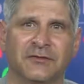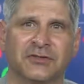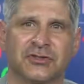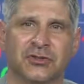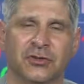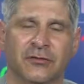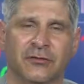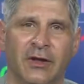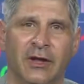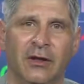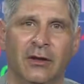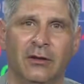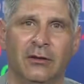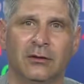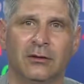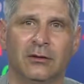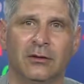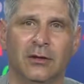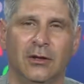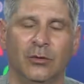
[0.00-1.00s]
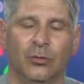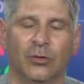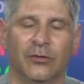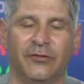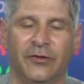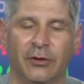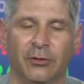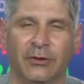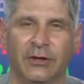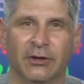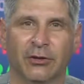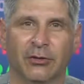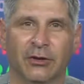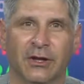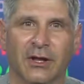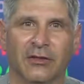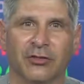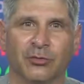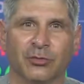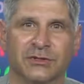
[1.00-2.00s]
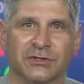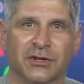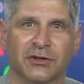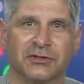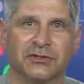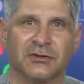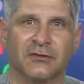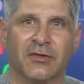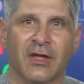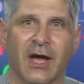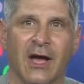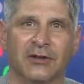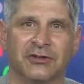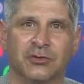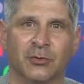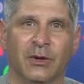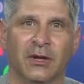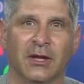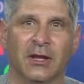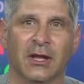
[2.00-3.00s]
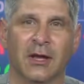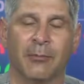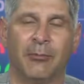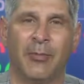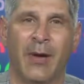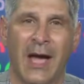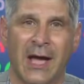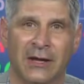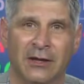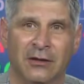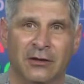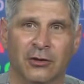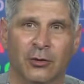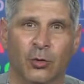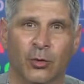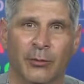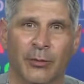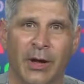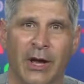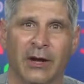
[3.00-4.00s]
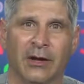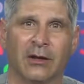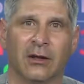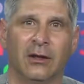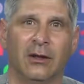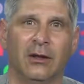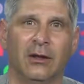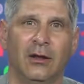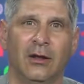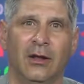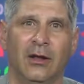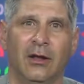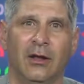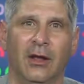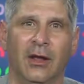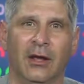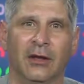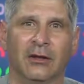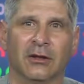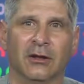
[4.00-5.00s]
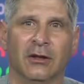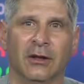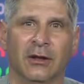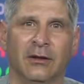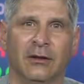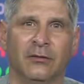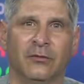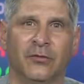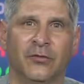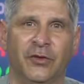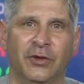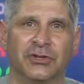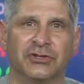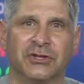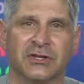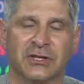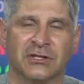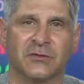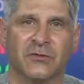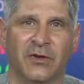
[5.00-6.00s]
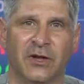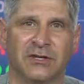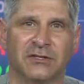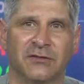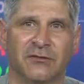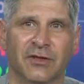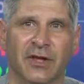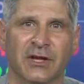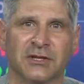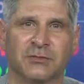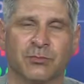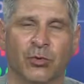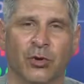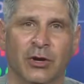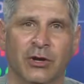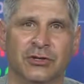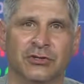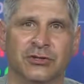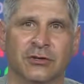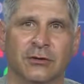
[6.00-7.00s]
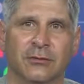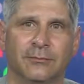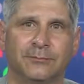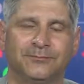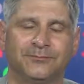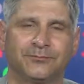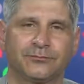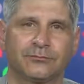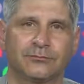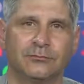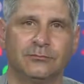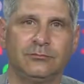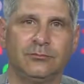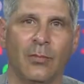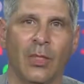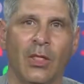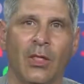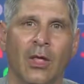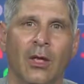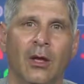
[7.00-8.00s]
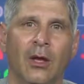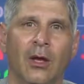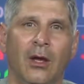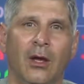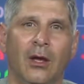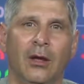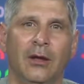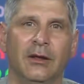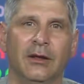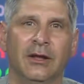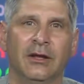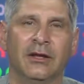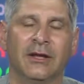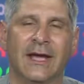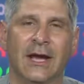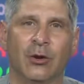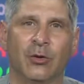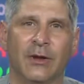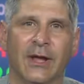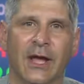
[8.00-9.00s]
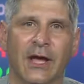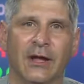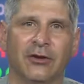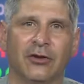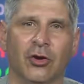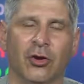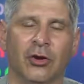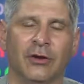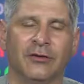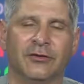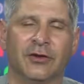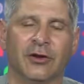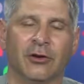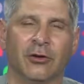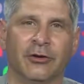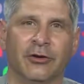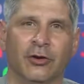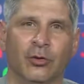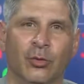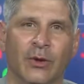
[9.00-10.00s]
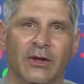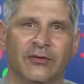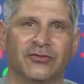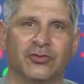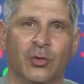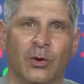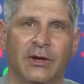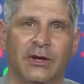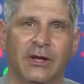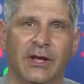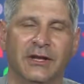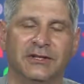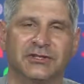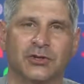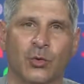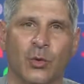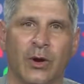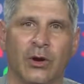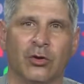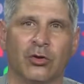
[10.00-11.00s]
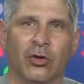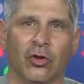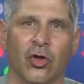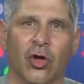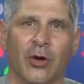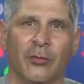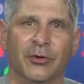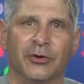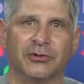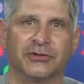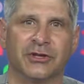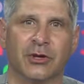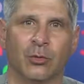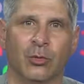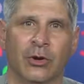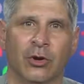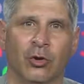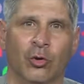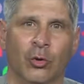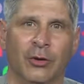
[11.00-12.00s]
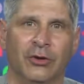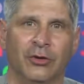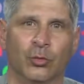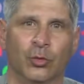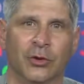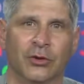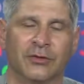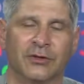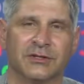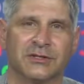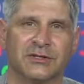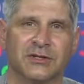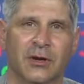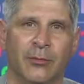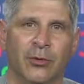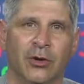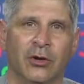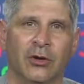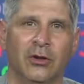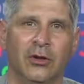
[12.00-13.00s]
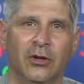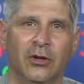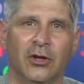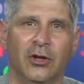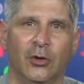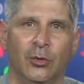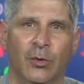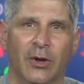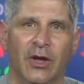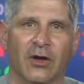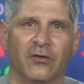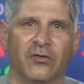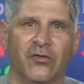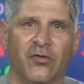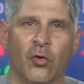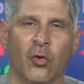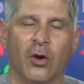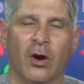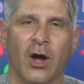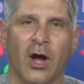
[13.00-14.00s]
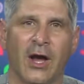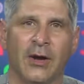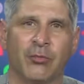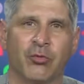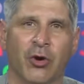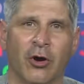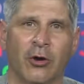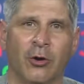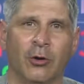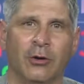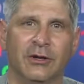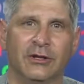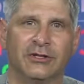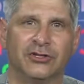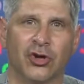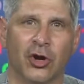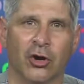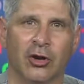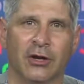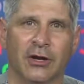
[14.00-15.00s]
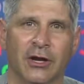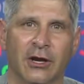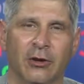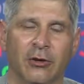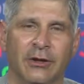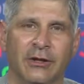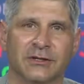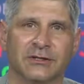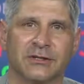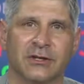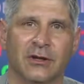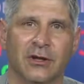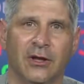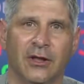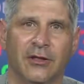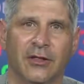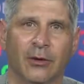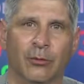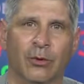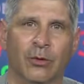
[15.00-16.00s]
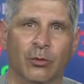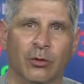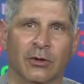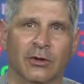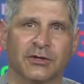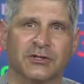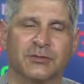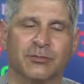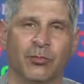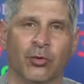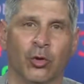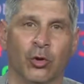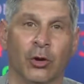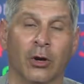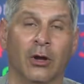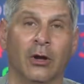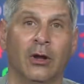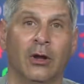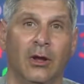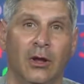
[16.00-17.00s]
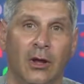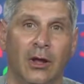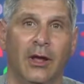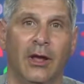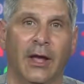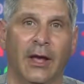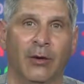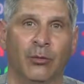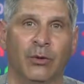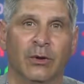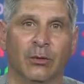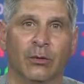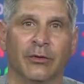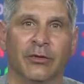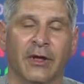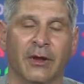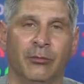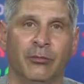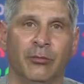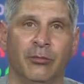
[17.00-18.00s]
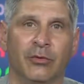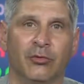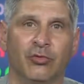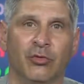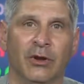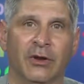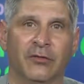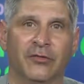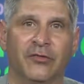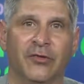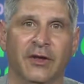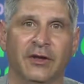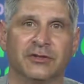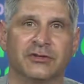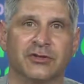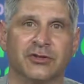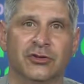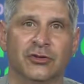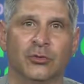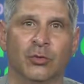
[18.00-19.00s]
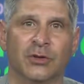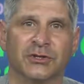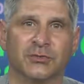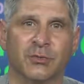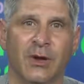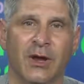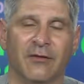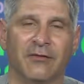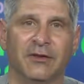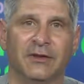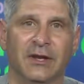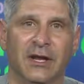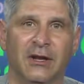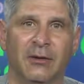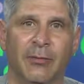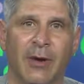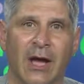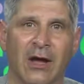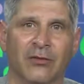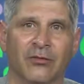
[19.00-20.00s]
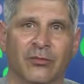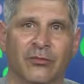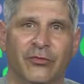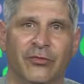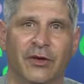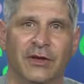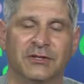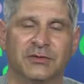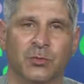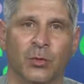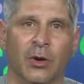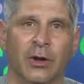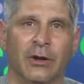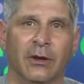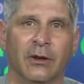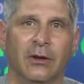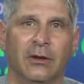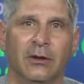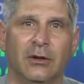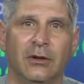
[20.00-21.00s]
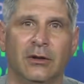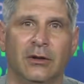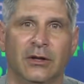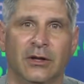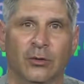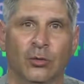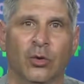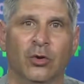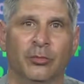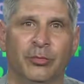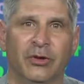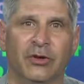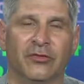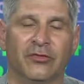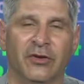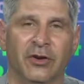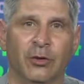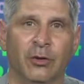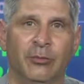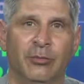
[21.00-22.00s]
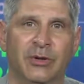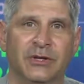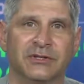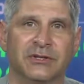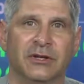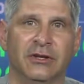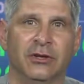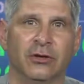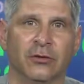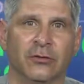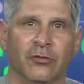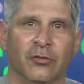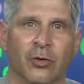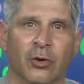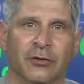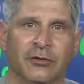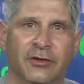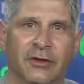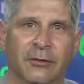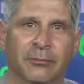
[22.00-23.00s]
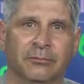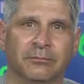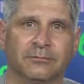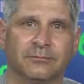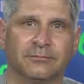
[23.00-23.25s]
survey. We're very eager to get the results of that so we can get back into Quebec and finish this phase of the exploration. In Gowganda, Ontario, we have 28 square kilometers that we are going to work this summer. We have 4 high priority target areas that we will explore, and we will then create phase 2 once we have the data back from phase 1. It will be a very busy year for our team.